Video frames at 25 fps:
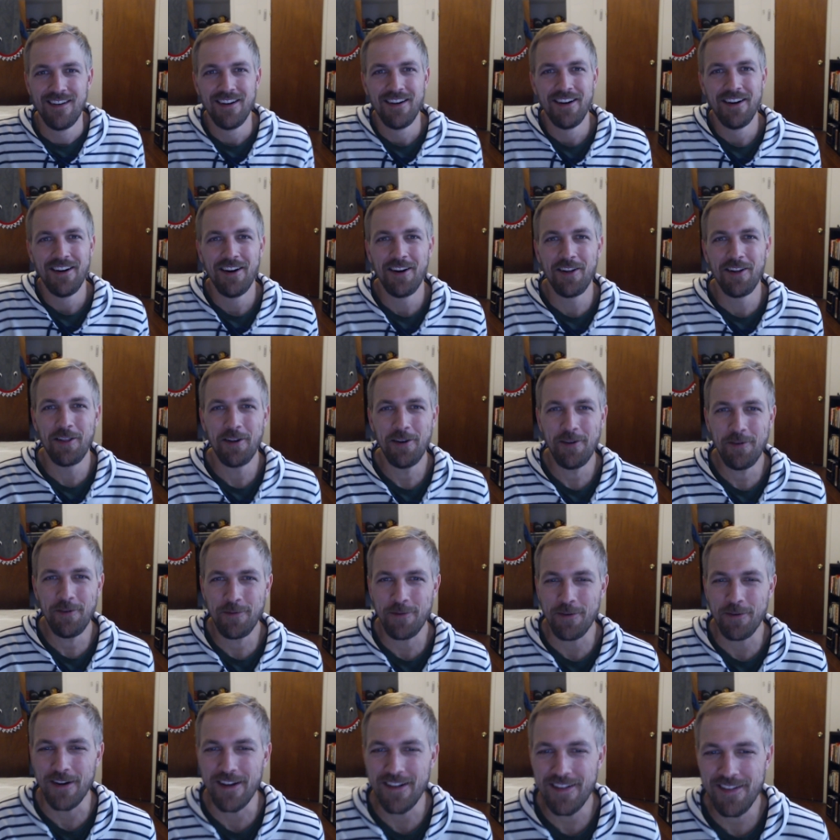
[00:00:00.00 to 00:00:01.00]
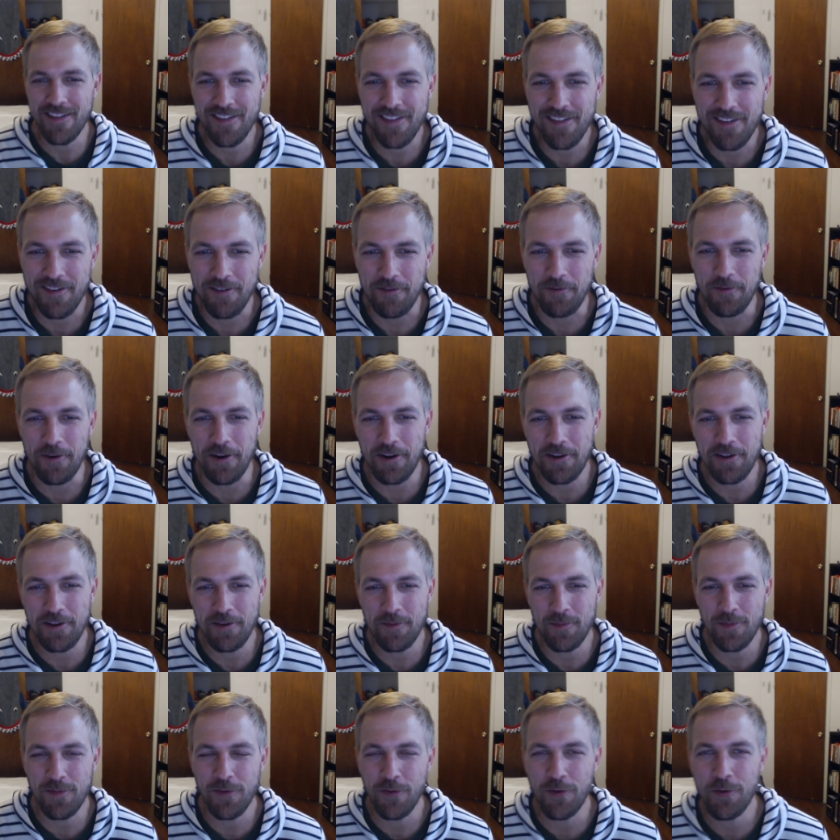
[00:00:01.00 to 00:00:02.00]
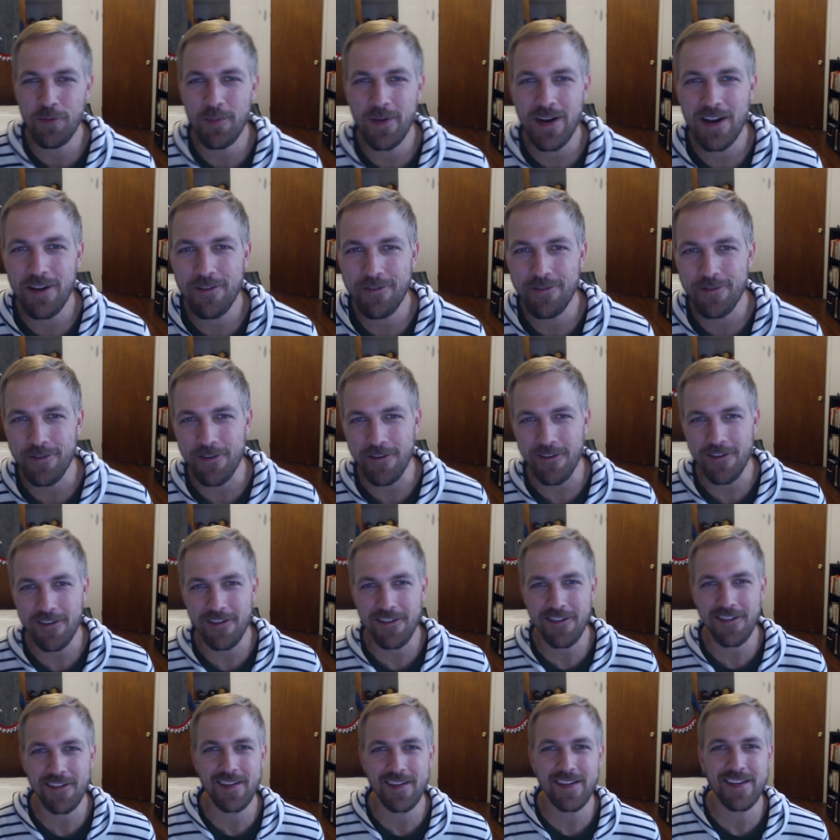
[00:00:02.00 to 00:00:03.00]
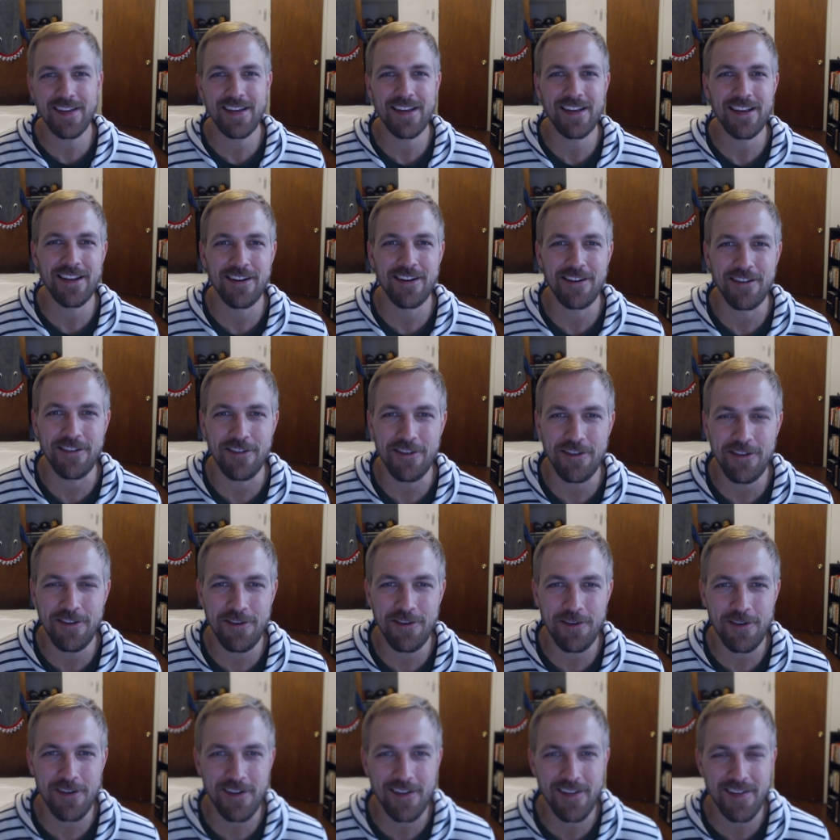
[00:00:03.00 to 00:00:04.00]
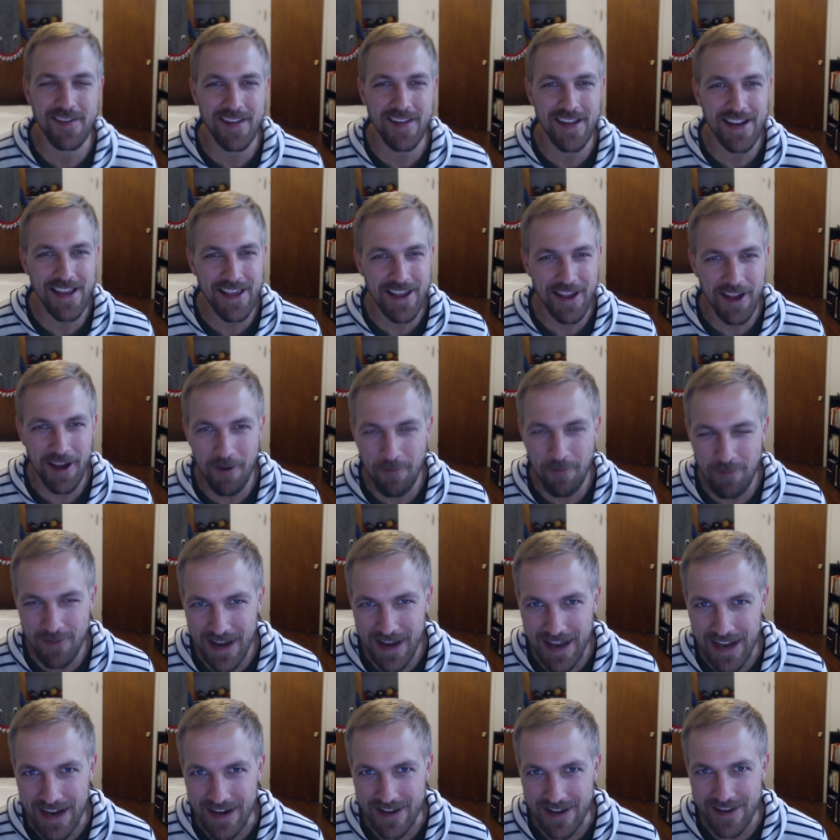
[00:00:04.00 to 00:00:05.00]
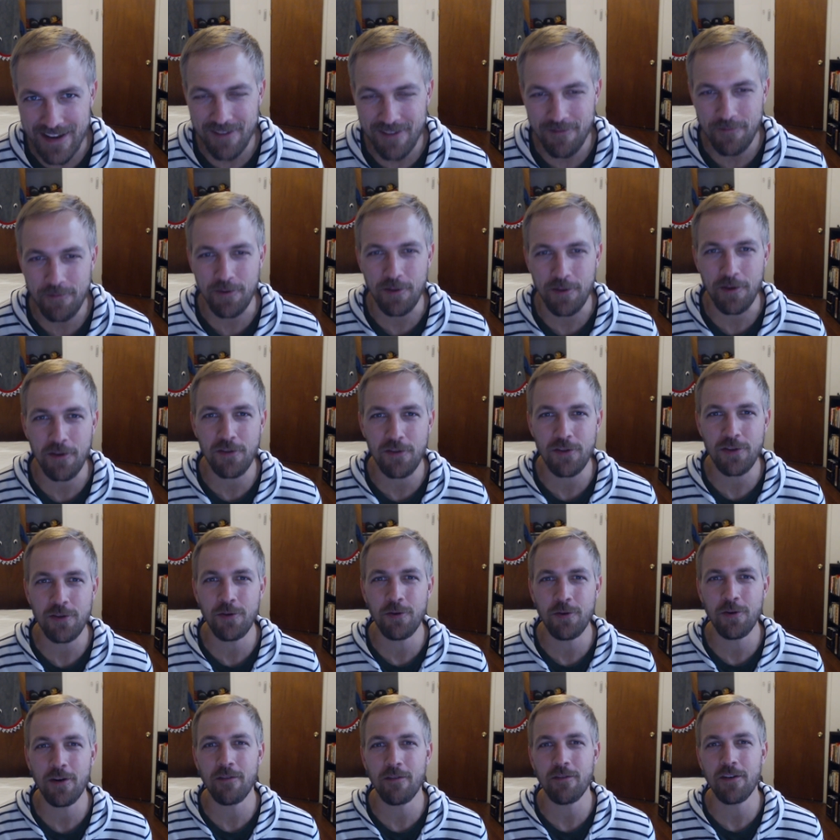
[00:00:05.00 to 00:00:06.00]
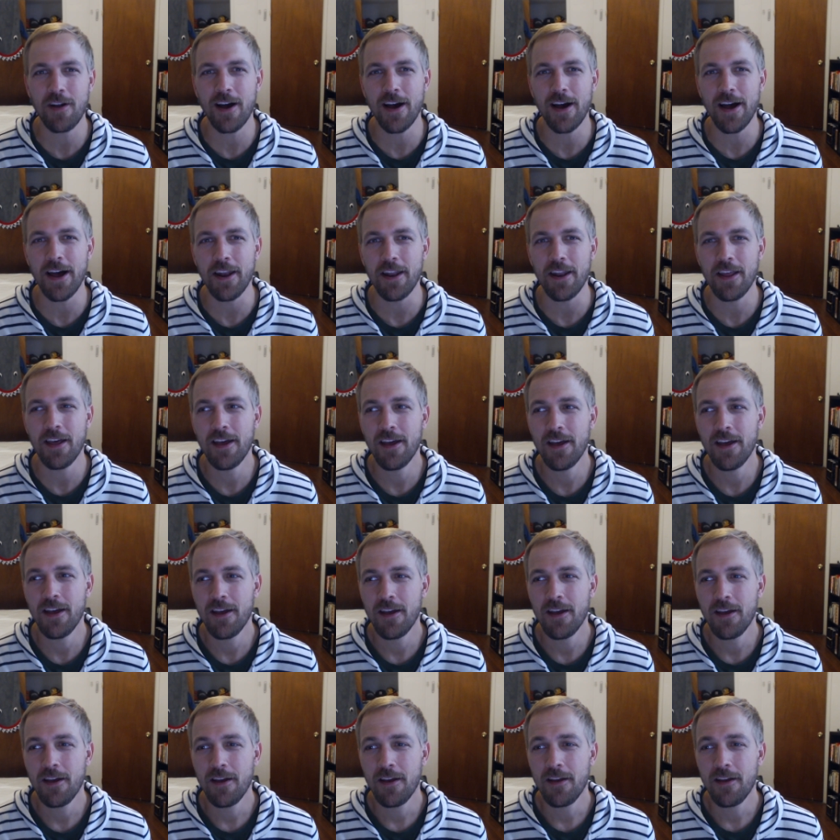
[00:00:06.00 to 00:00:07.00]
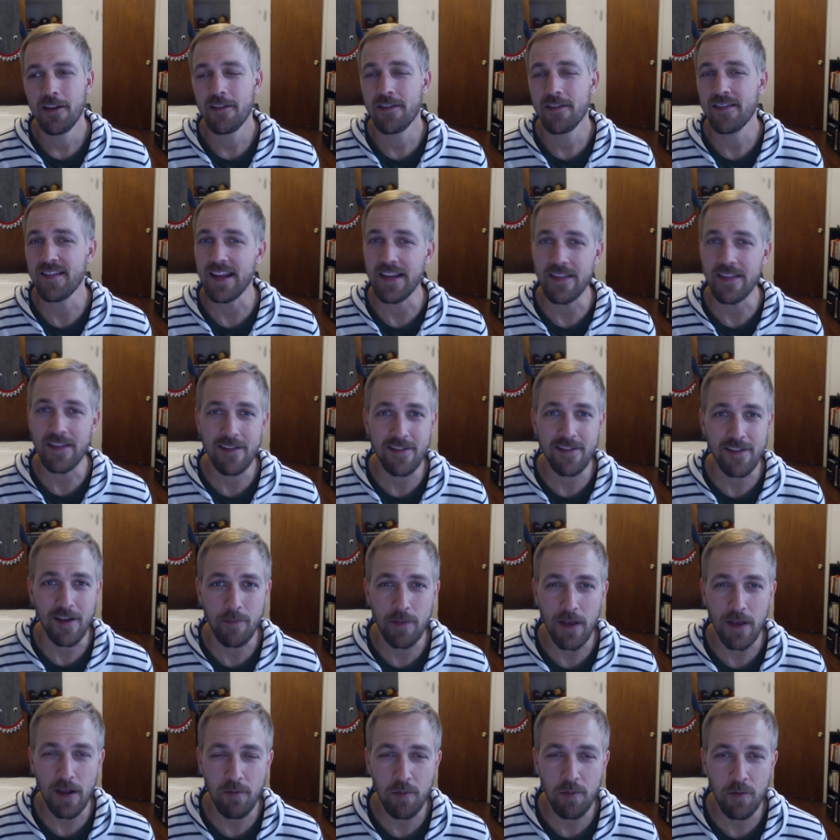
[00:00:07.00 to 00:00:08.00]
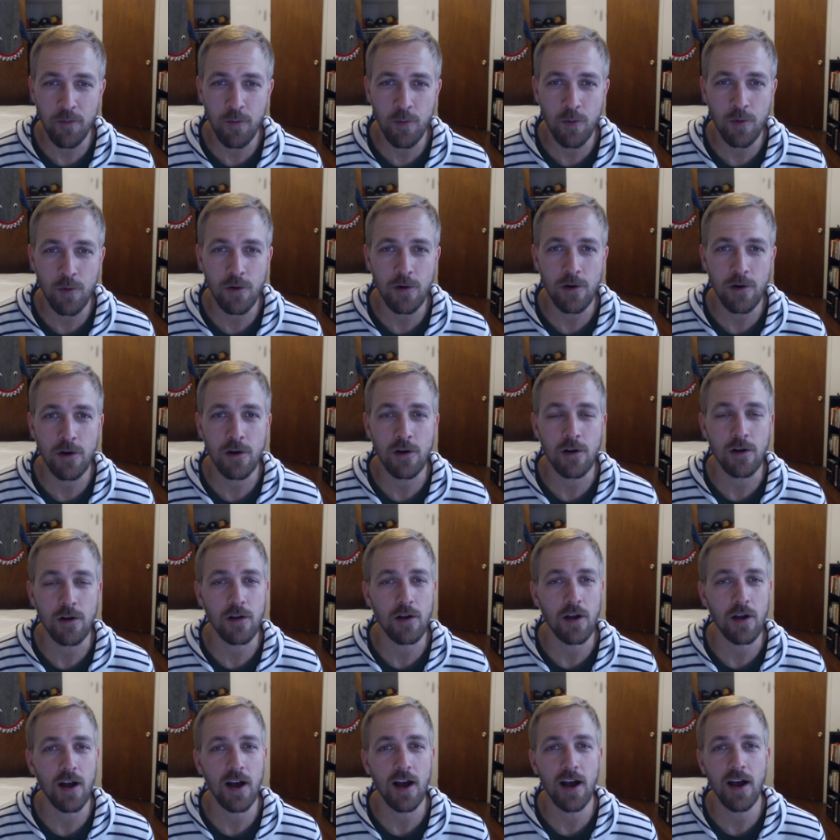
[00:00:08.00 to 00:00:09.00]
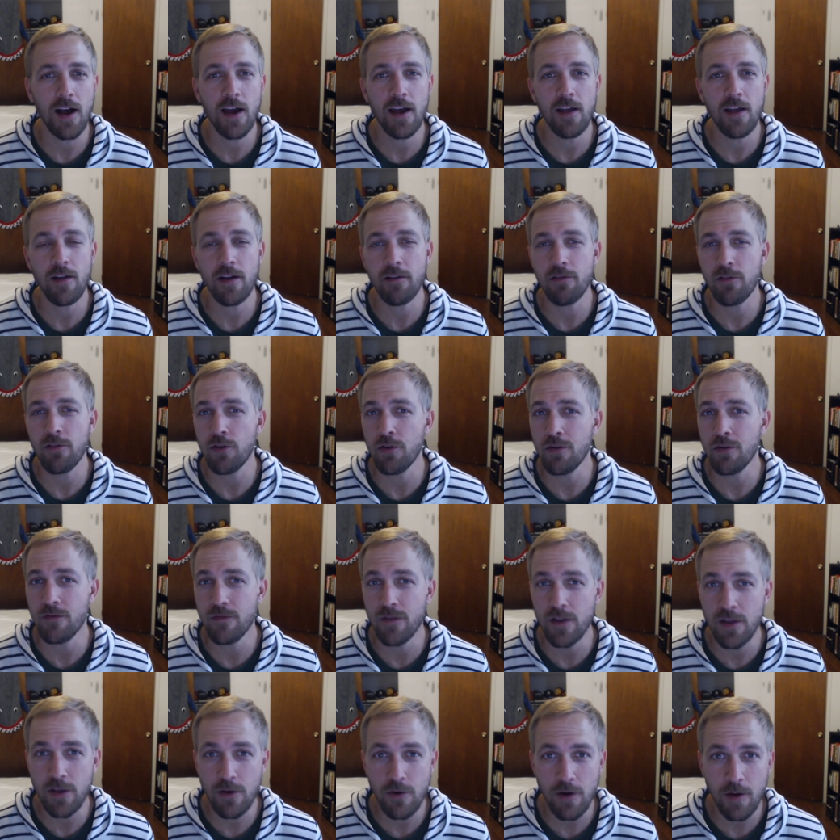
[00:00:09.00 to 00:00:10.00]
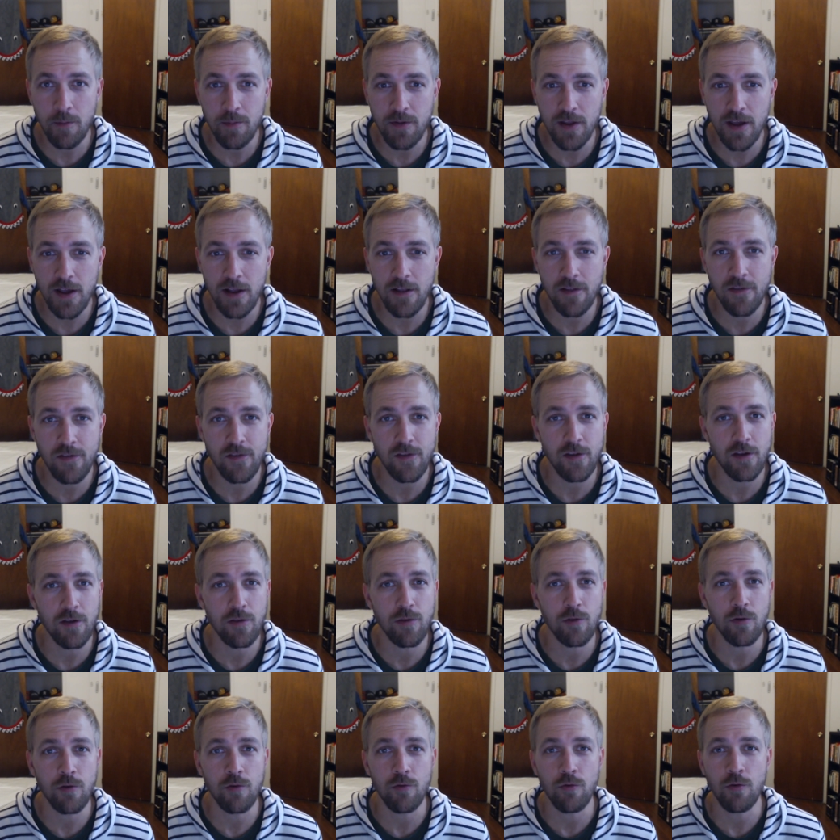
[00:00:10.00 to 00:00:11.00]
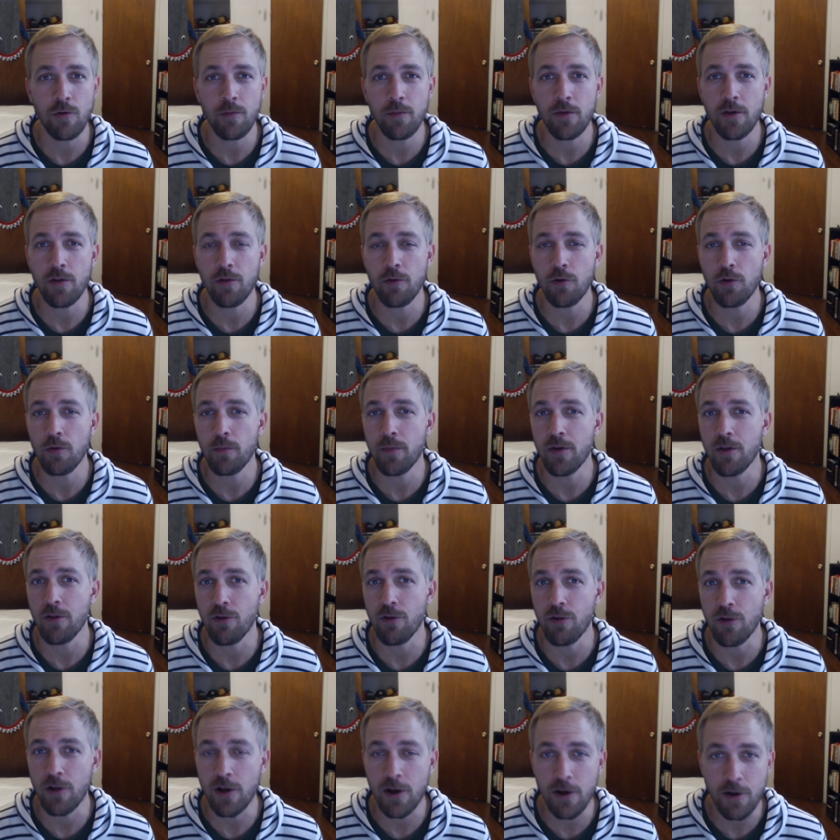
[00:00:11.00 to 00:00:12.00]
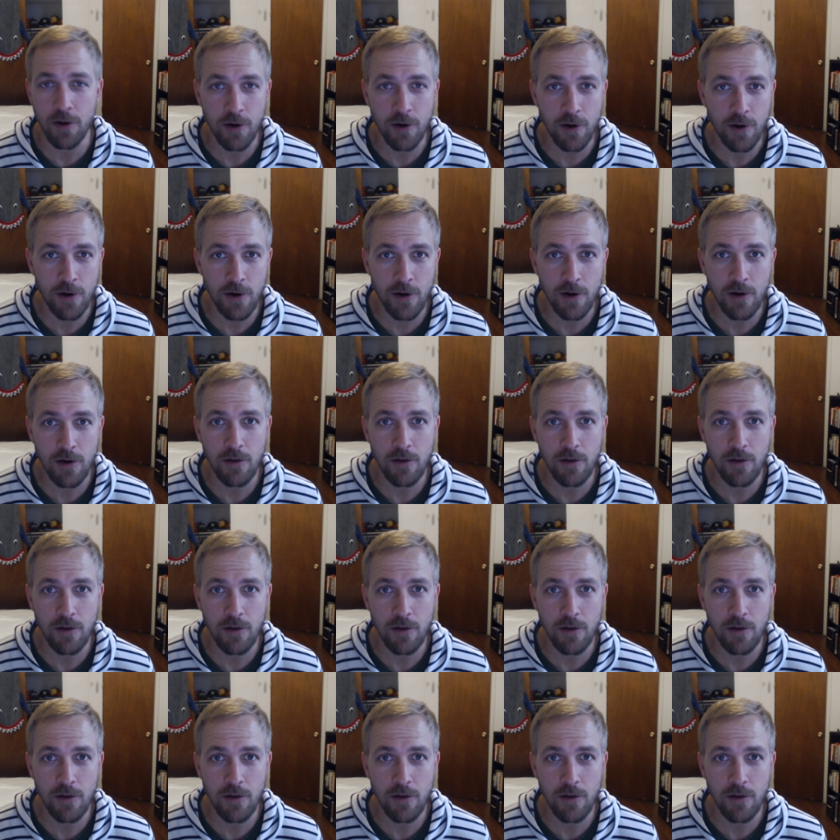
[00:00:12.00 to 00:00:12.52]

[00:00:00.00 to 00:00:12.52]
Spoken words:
Hello, friends. Welcome to my first New York City update. For those of you who have not seen these updates before, I like to do video updates, and they're normally a little bit longer.